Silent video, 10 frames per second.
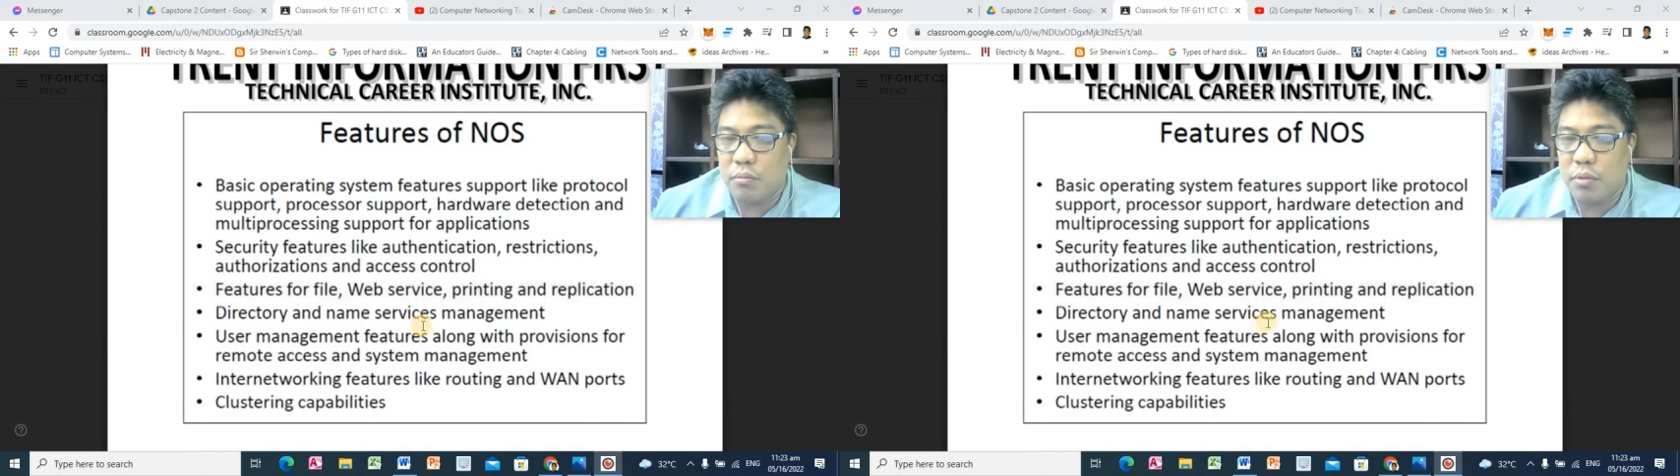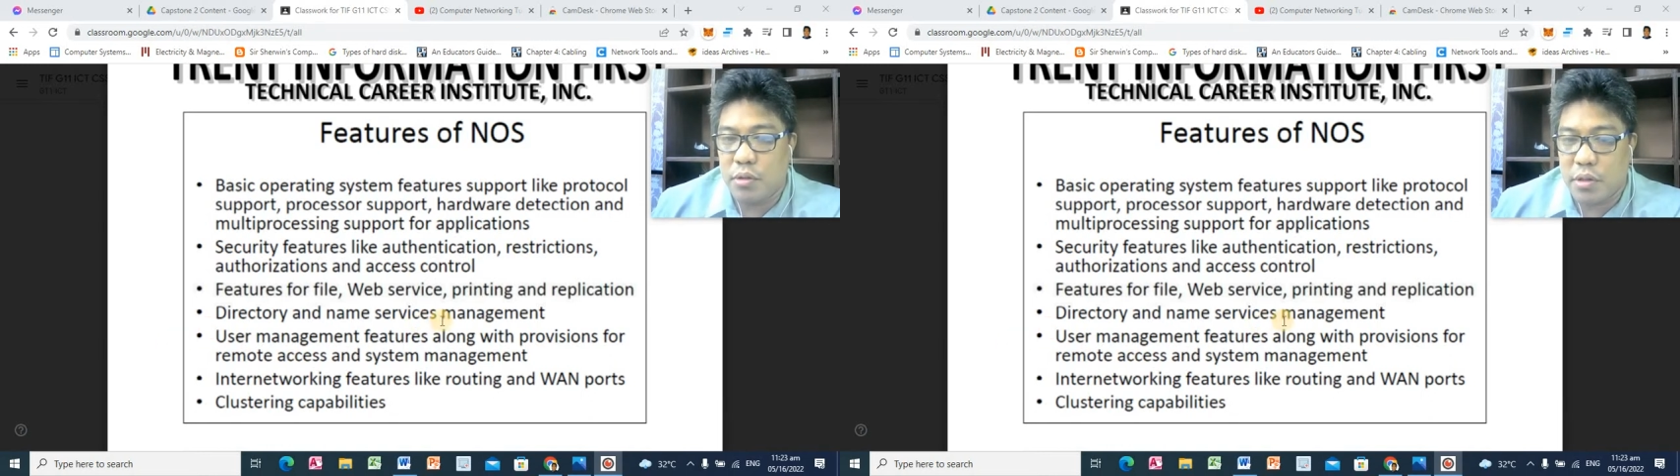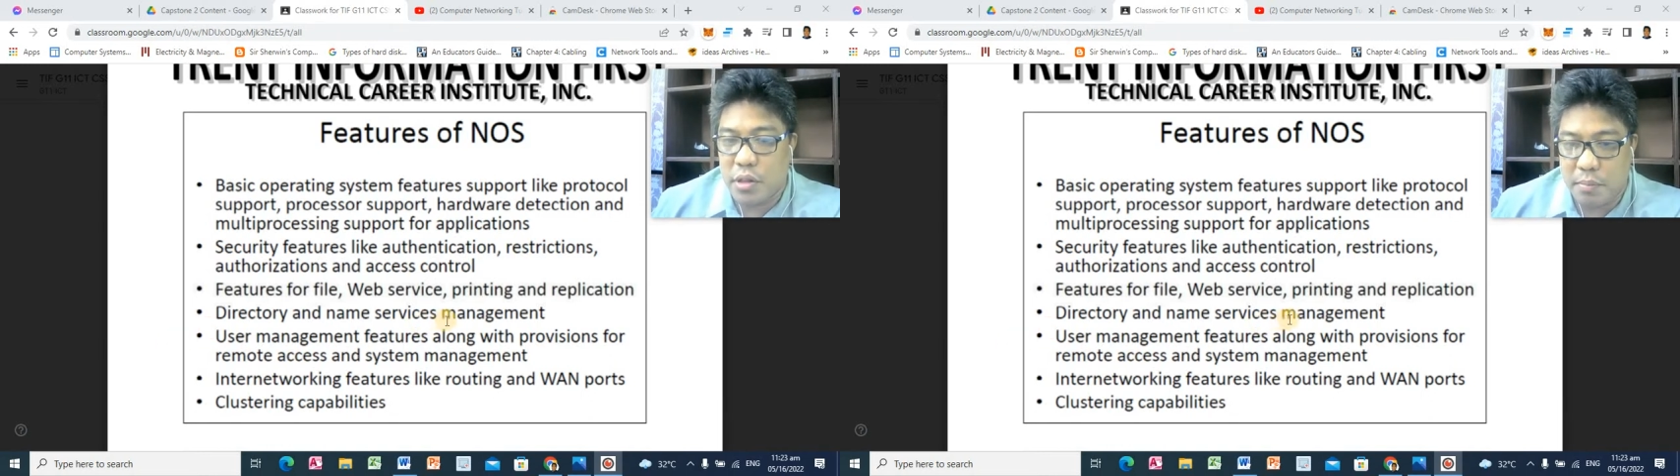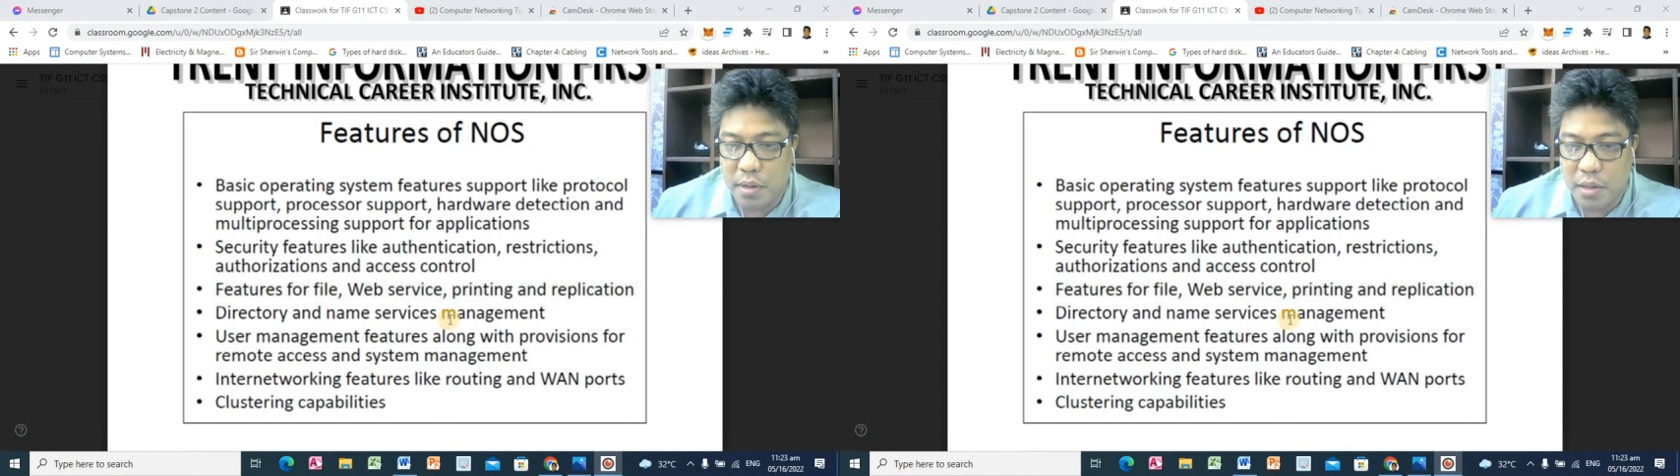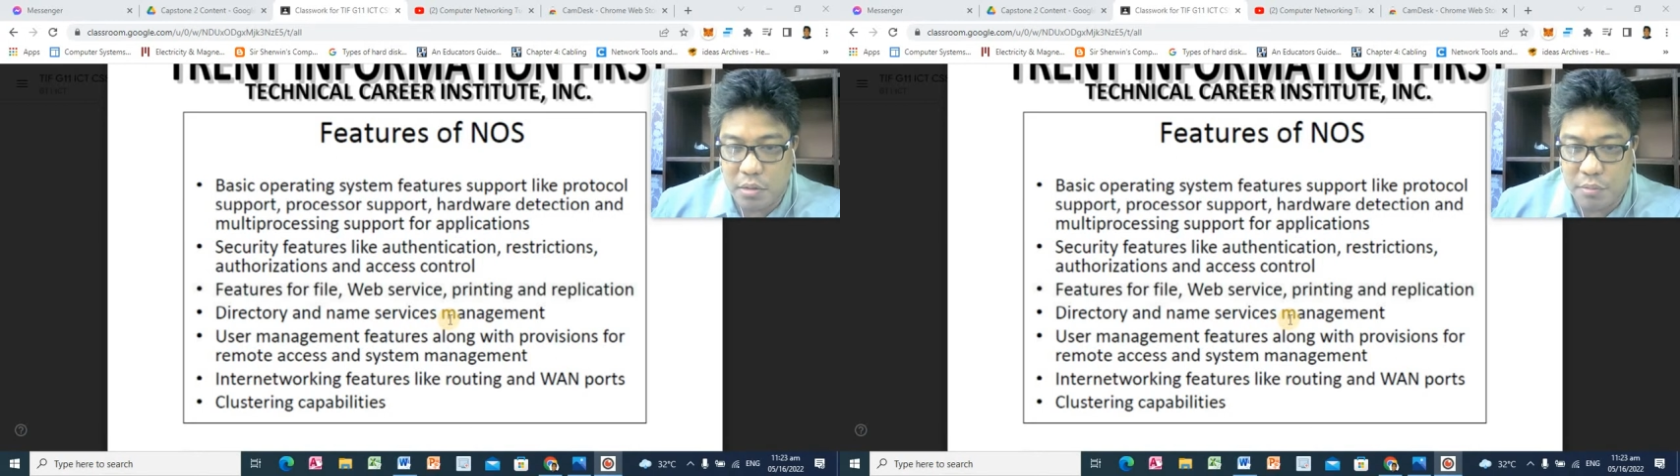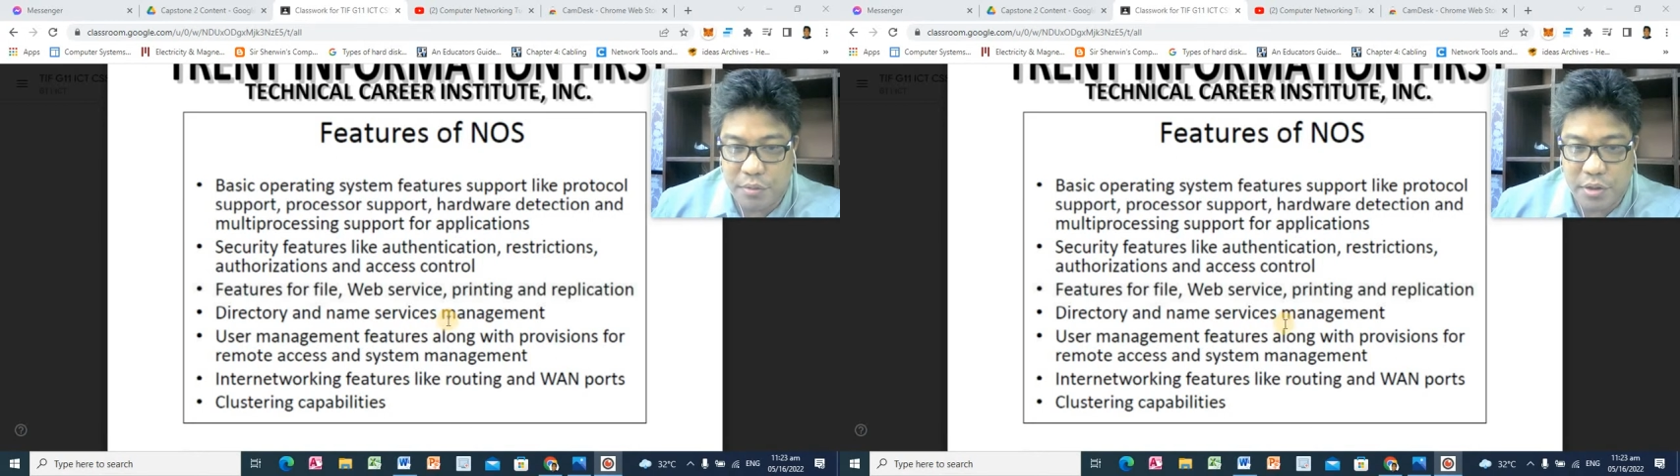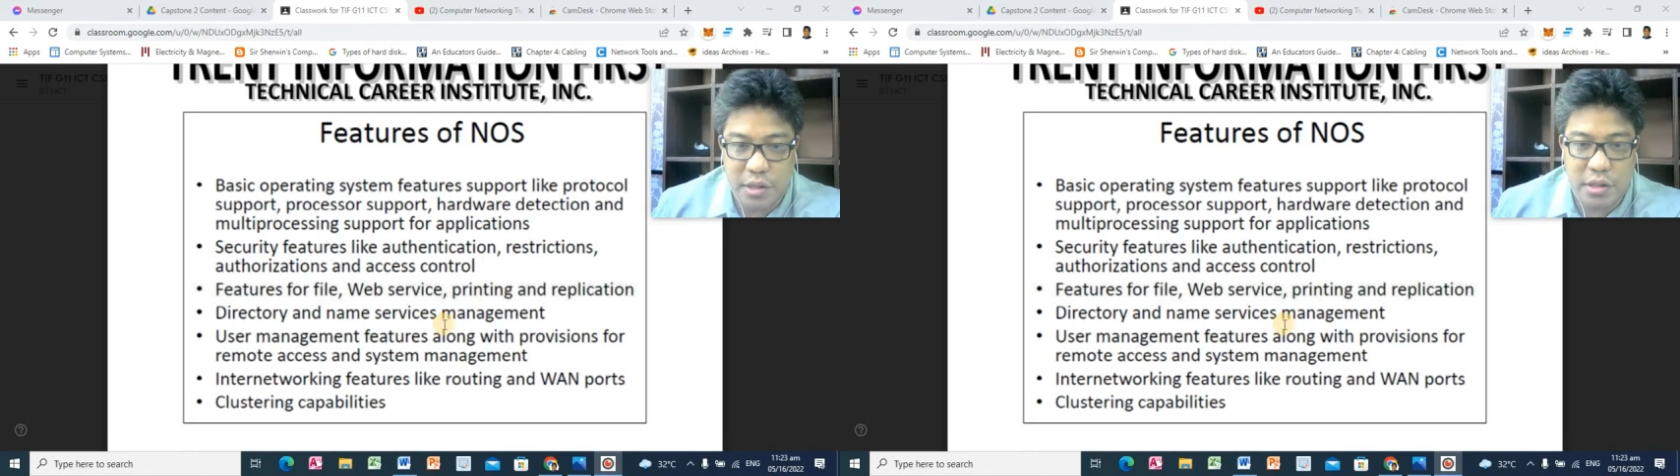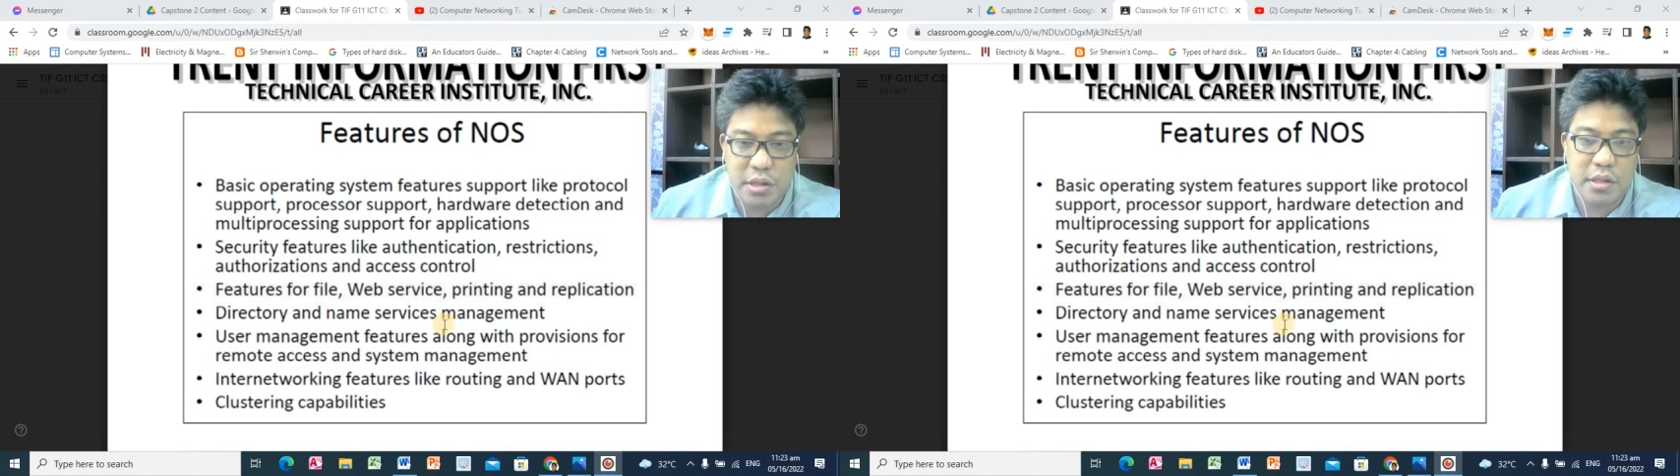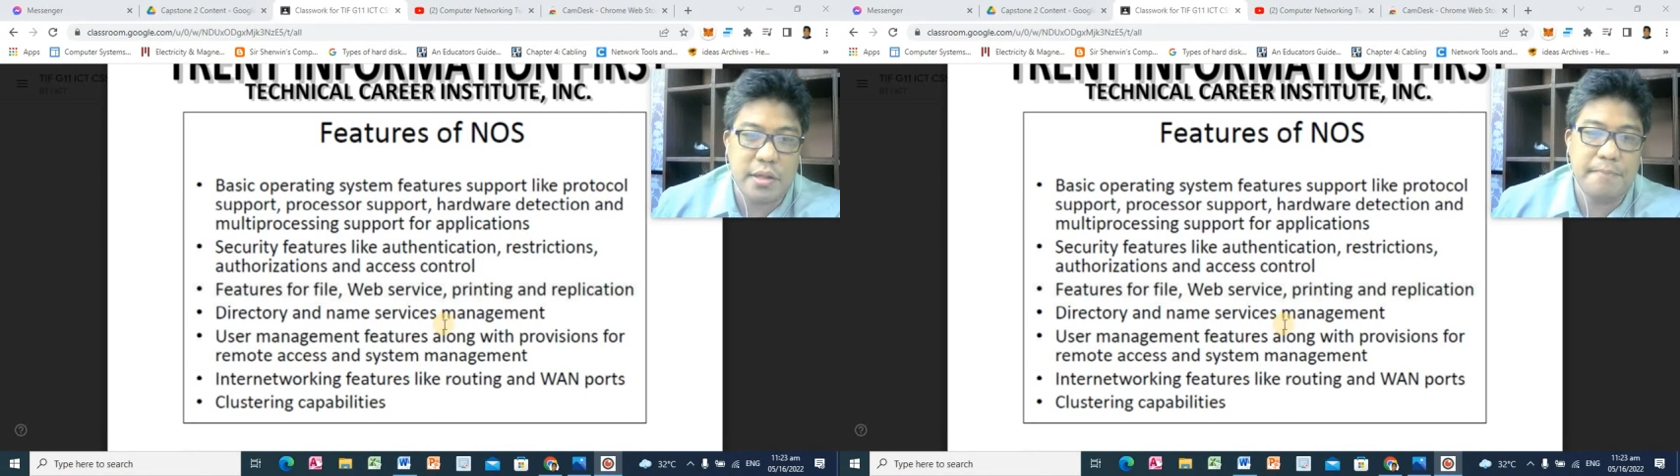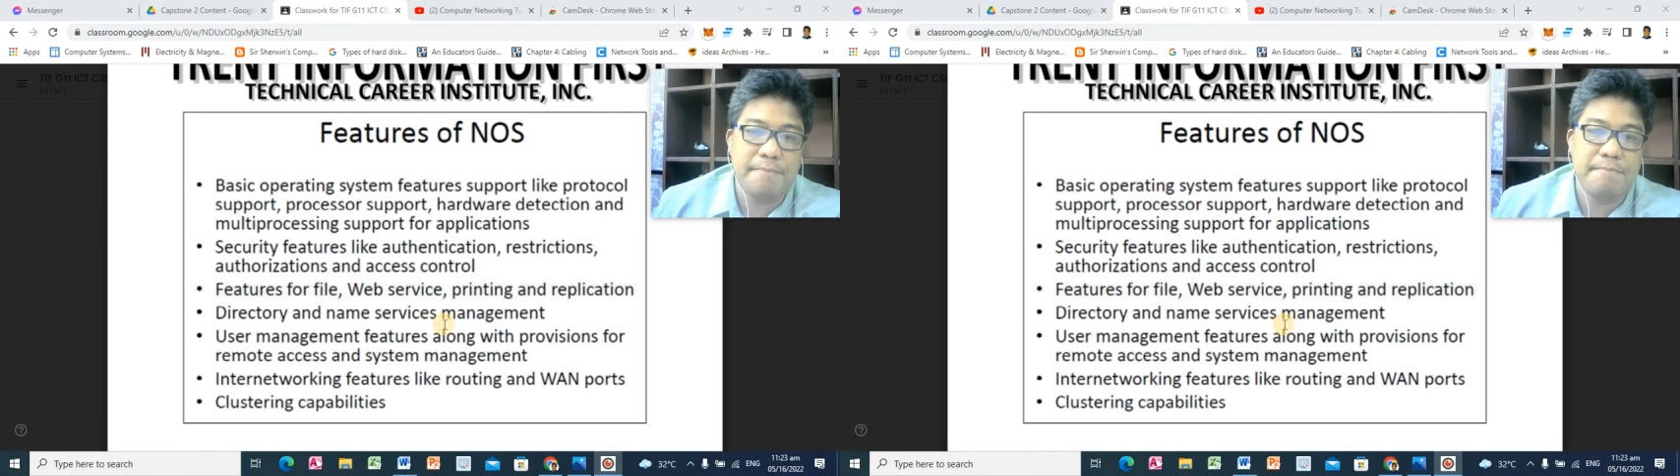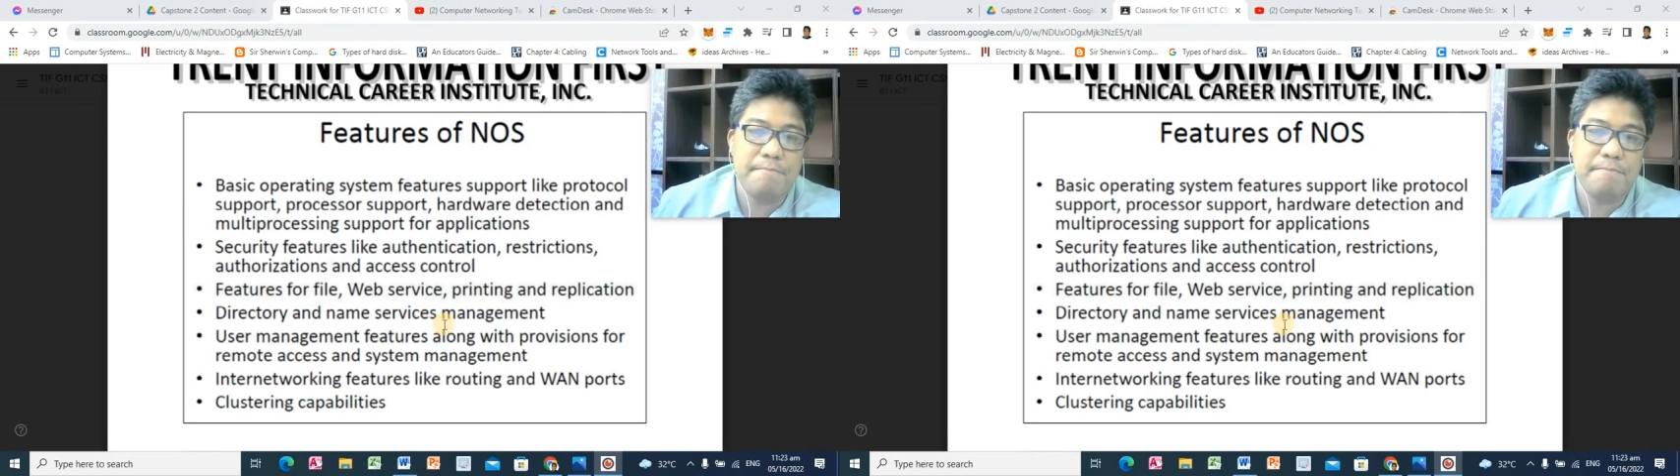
Windows 7 operating system.